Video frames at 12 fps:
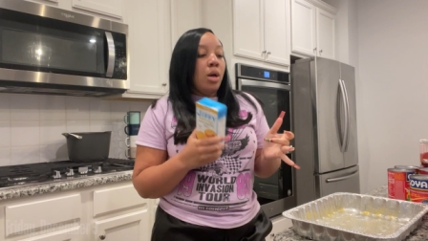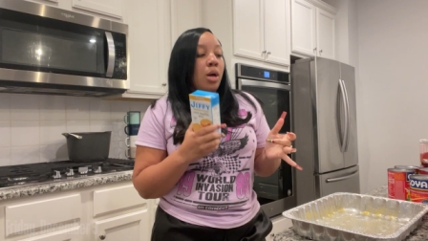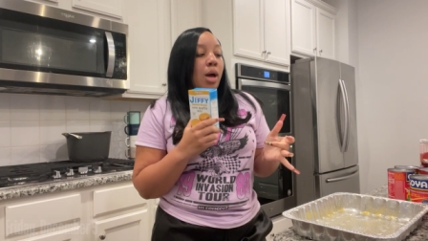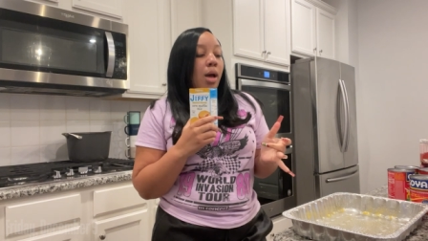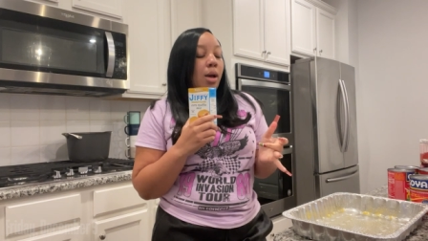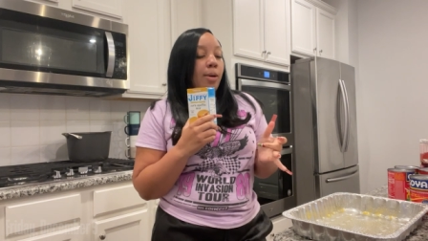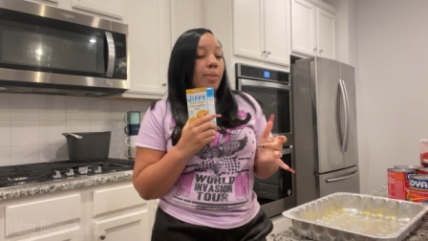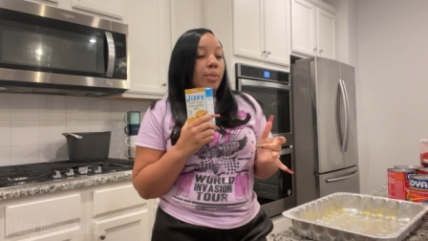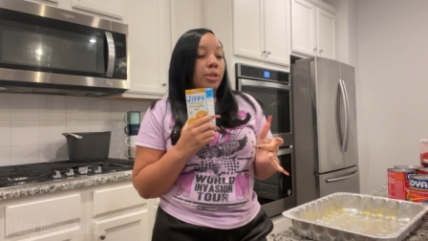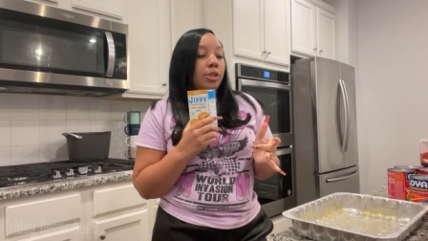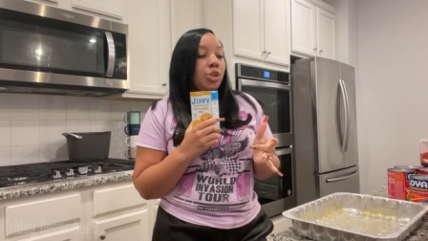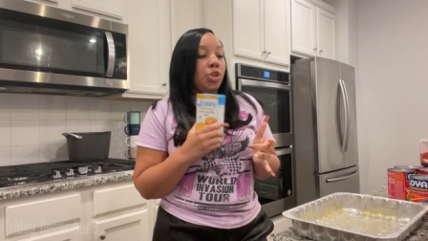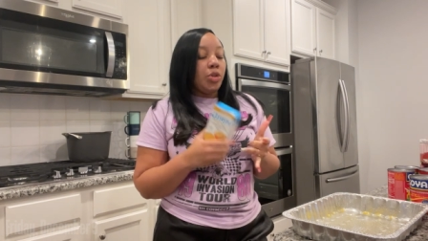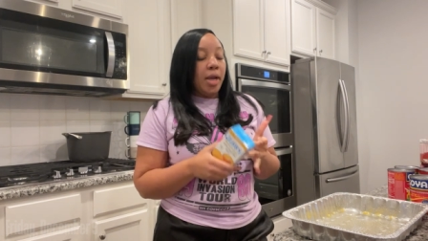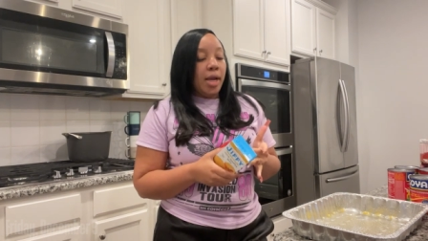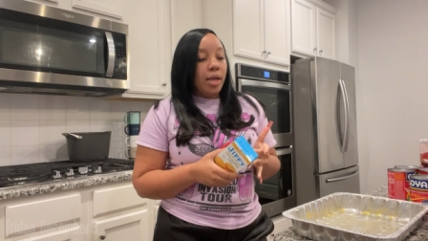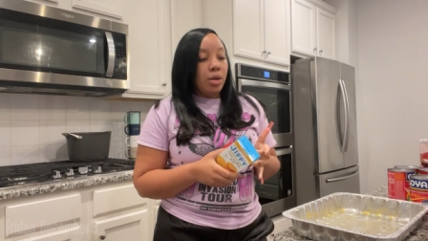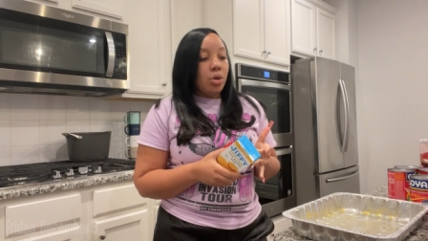um,
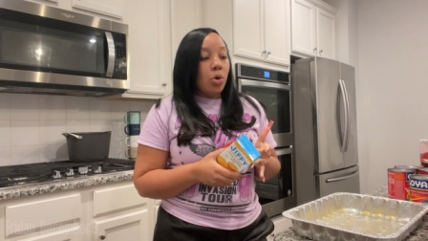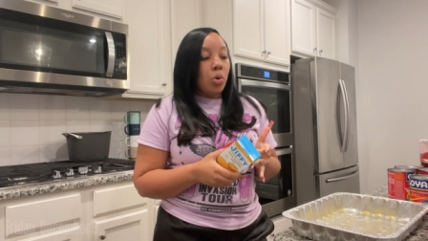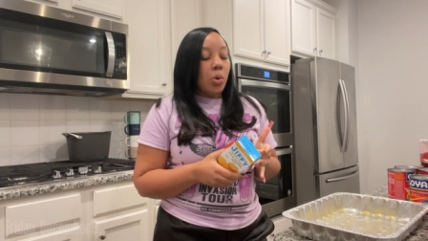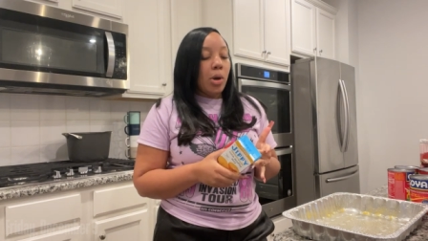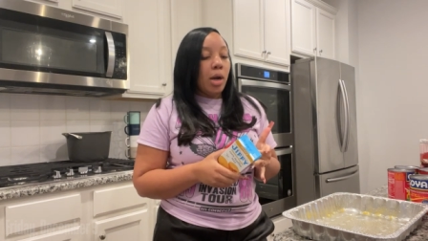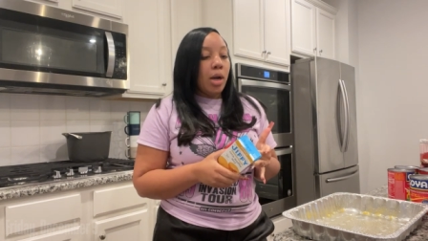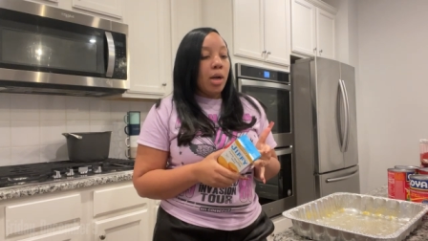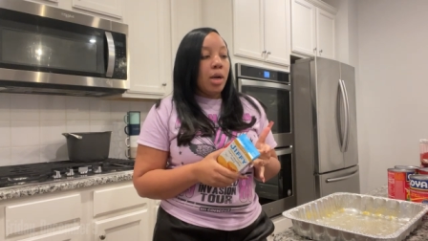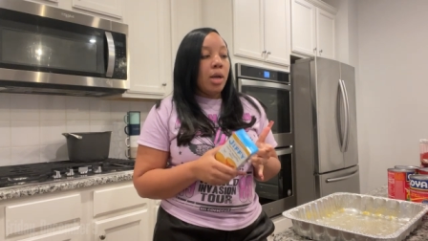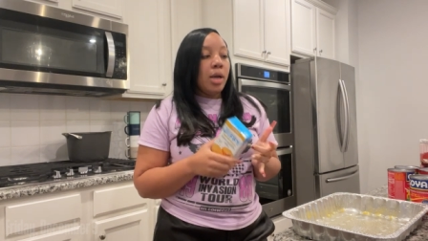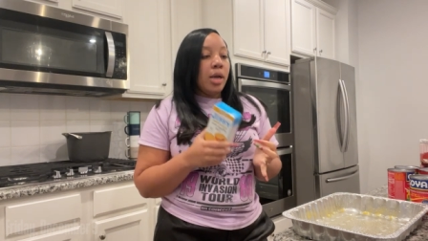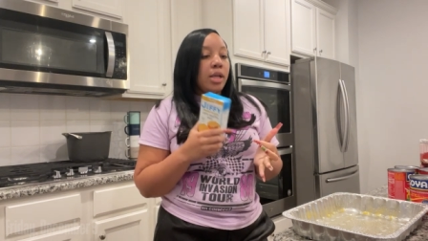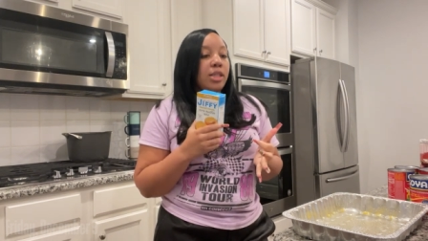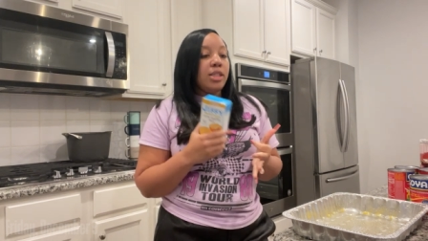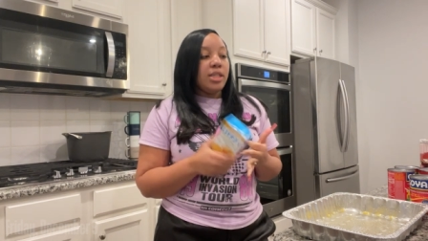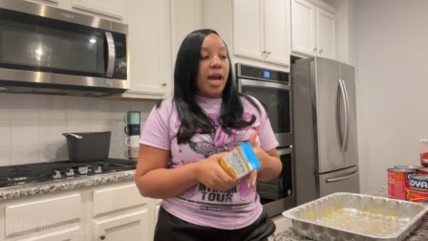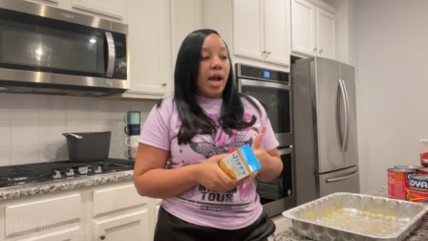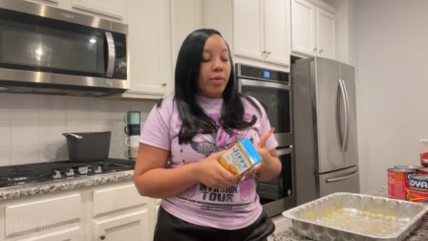drained corn,
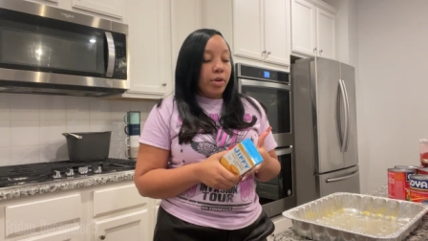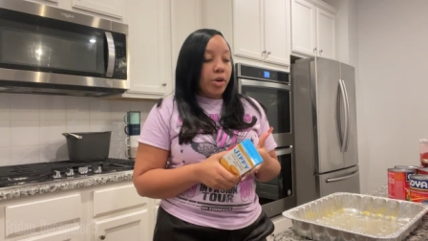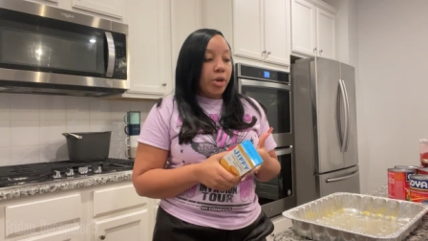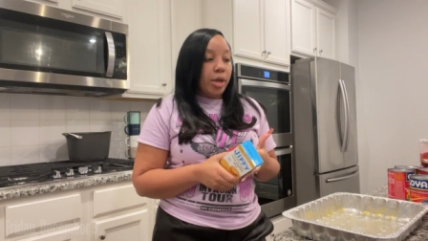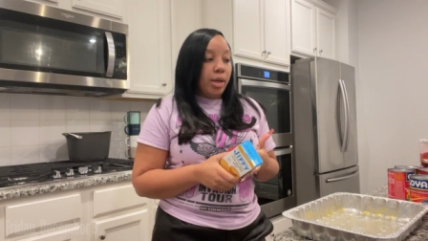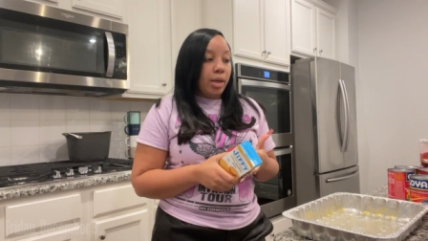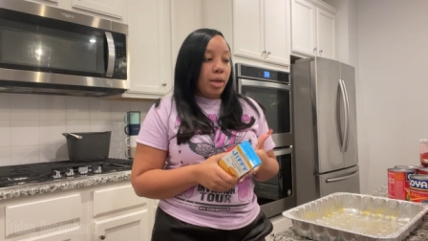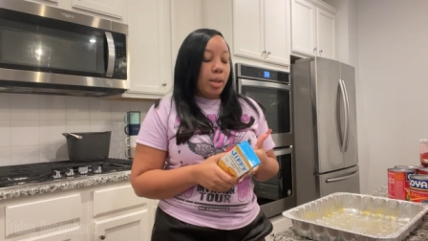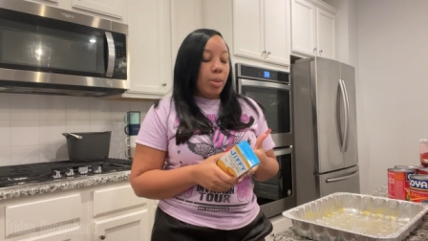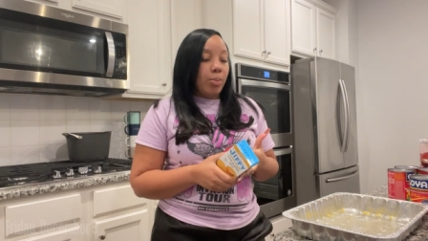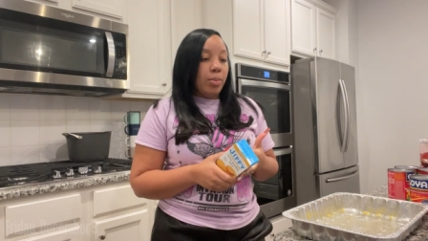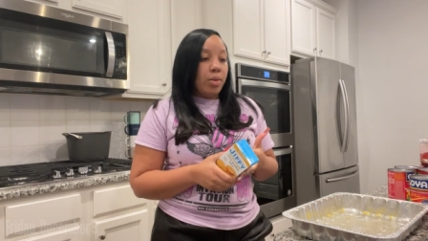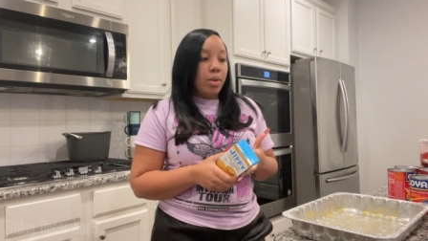sour cream,